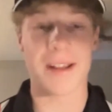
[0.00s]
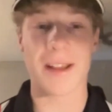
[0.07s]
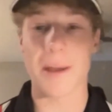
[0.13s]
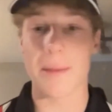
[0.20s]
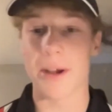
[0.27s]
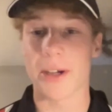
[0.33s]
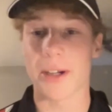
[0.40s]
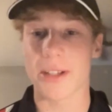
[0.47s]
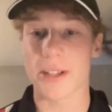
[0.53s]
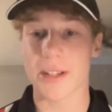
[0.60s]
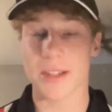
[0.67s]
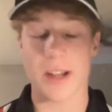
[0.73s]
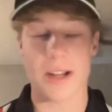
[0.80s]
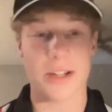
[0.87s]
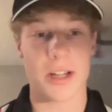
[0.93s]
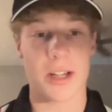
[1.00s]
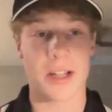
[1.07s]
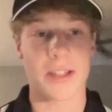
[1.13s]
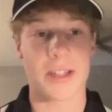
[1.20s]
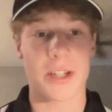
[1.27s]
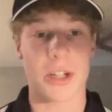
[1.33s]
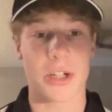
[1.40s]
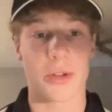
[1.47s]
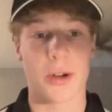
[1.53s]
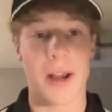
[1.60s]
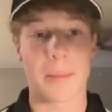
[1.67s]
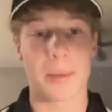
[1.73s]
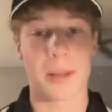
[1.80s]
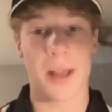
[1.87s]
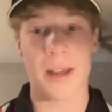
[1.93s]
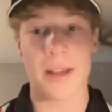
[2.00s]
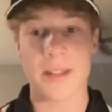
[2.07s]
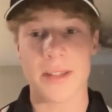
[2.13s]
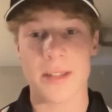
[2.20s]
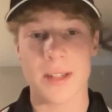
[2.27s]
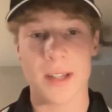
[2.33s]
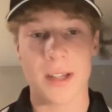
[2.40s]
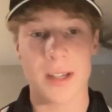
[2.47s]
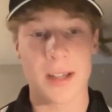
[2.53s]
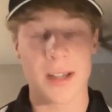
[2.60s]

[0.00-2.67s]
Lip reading: America's just such a great place